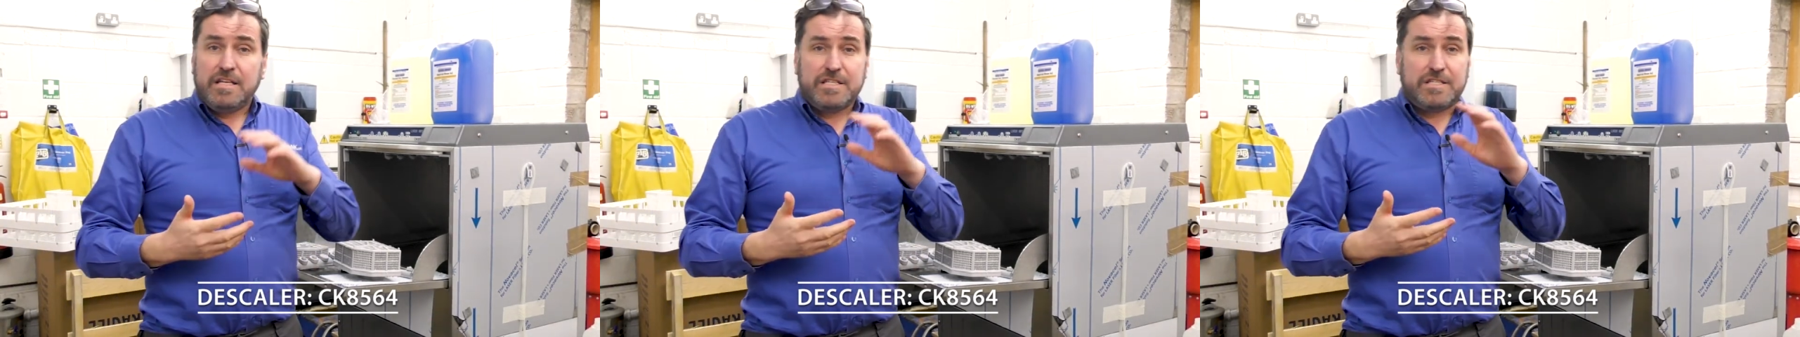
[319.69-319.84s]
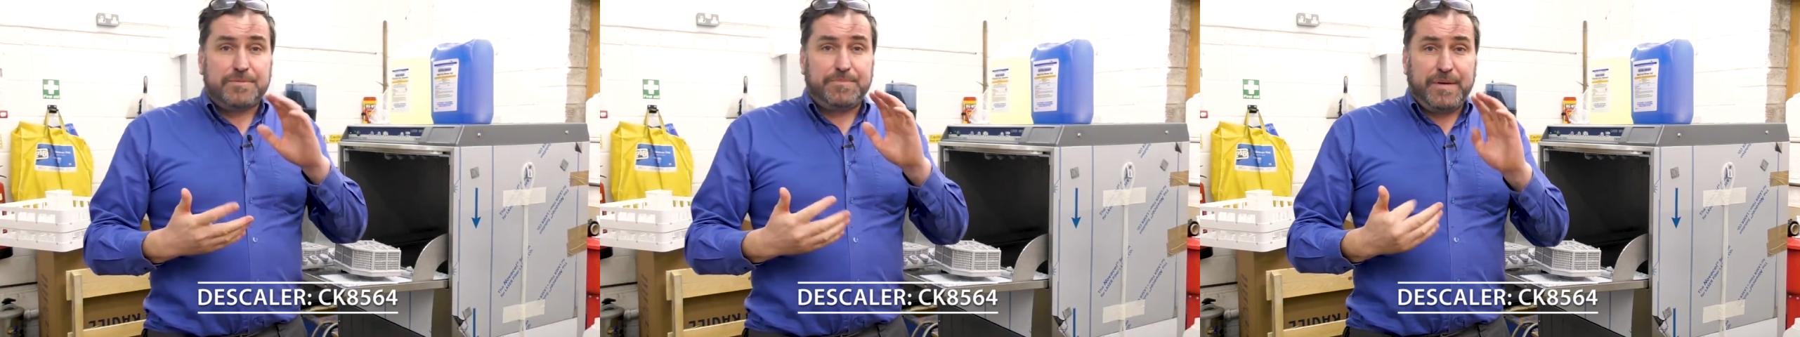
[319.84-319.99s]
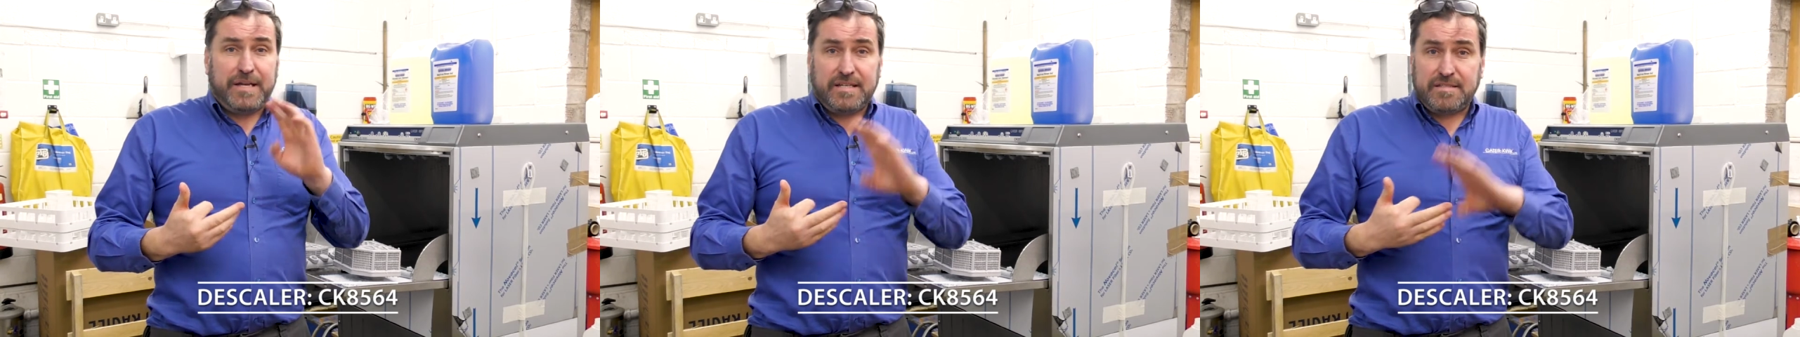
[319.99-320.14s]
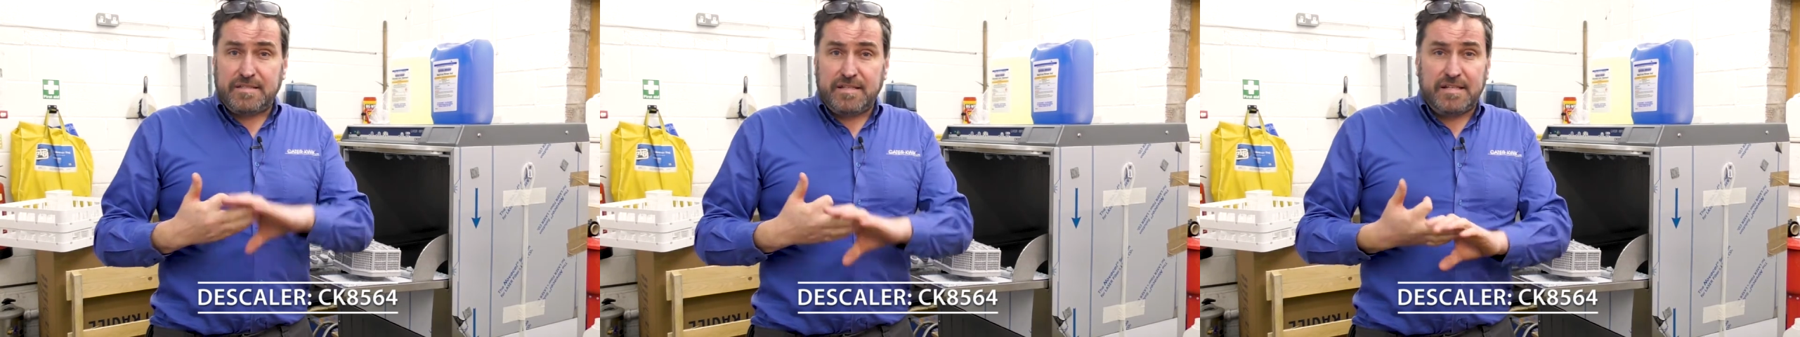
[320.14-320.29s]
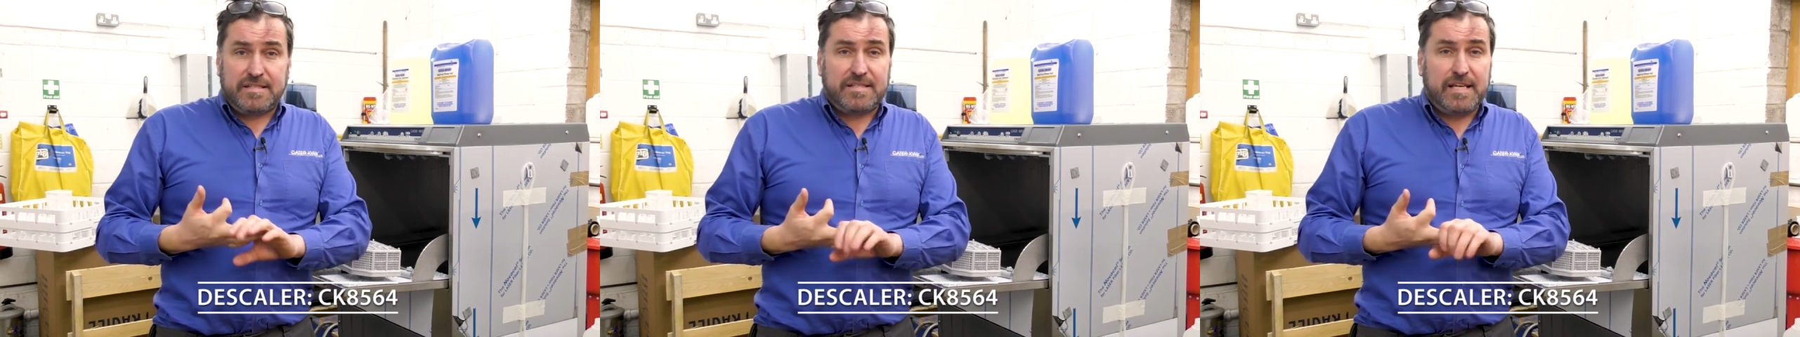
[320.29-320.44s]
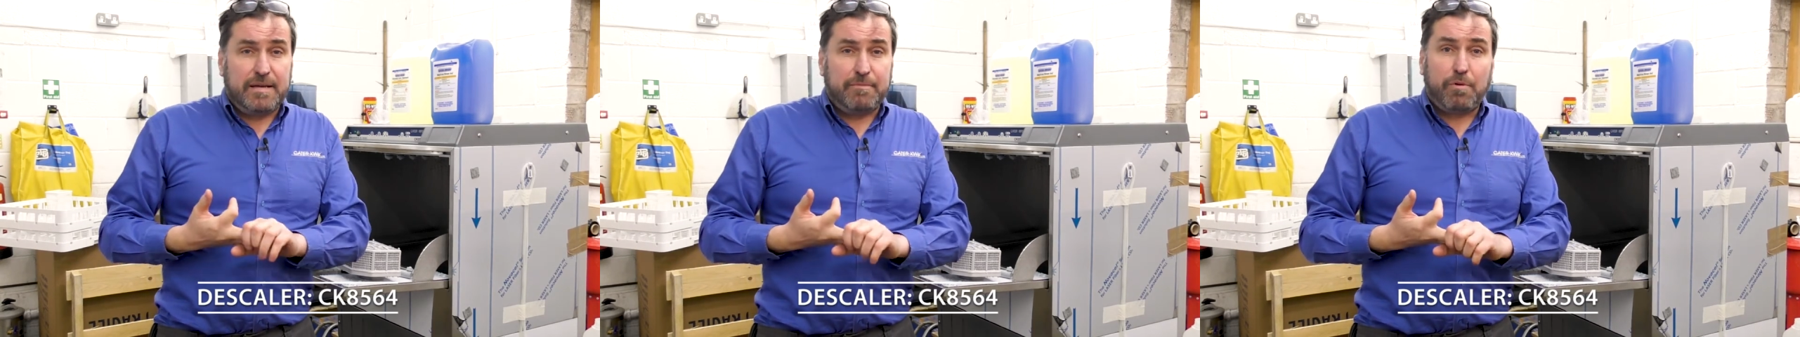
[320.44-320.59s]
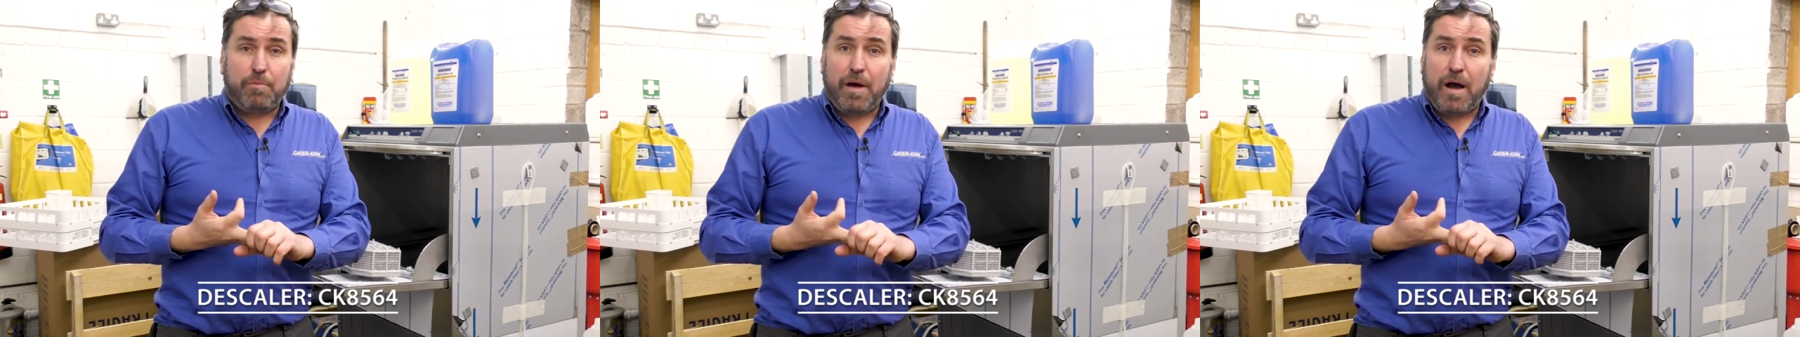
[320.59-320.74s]
Speak to the
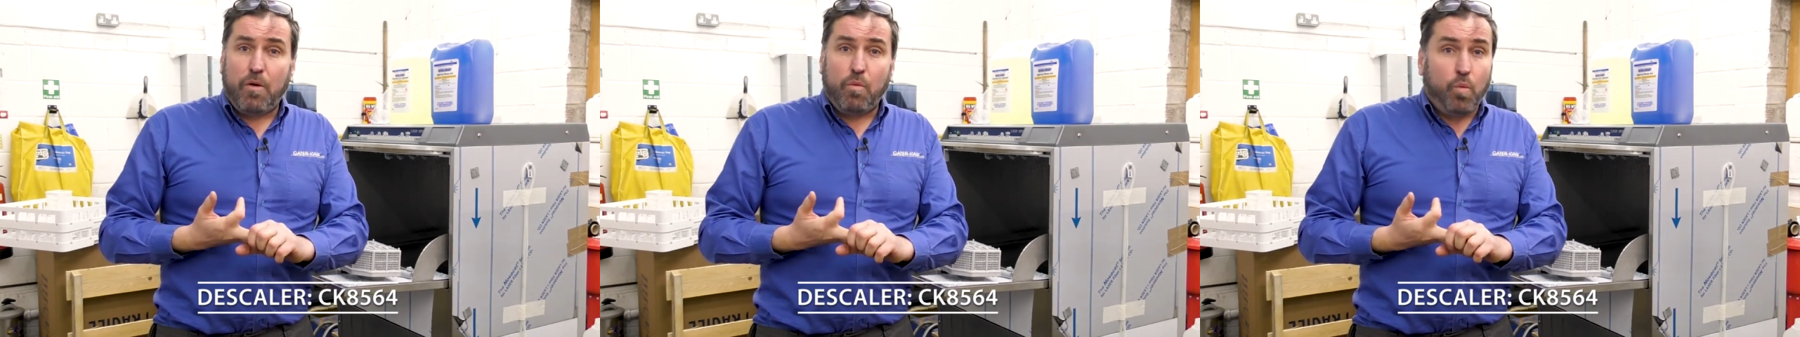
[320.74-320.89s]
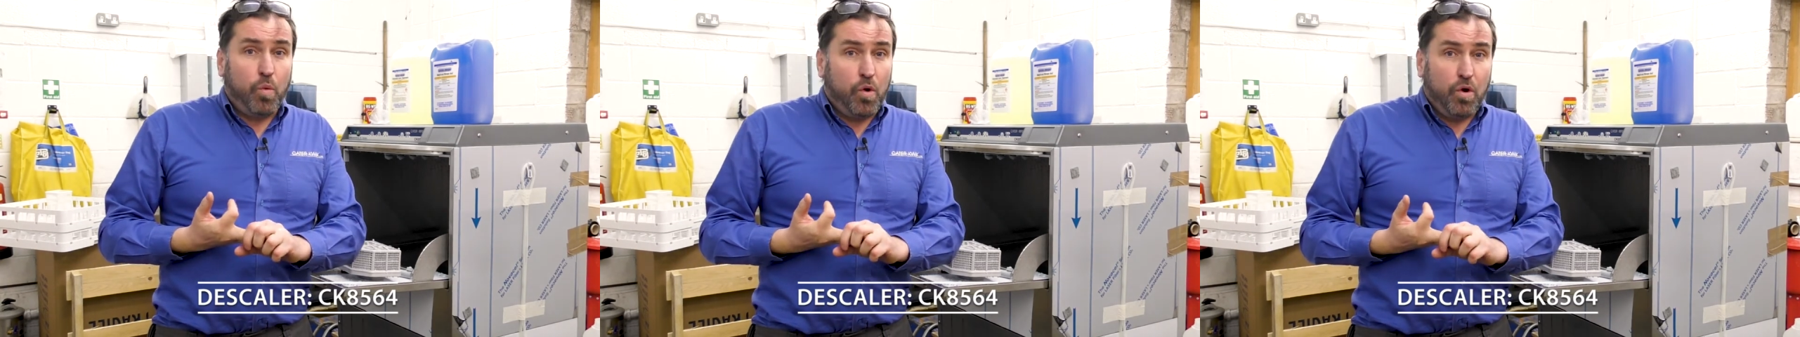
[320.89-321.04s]
team about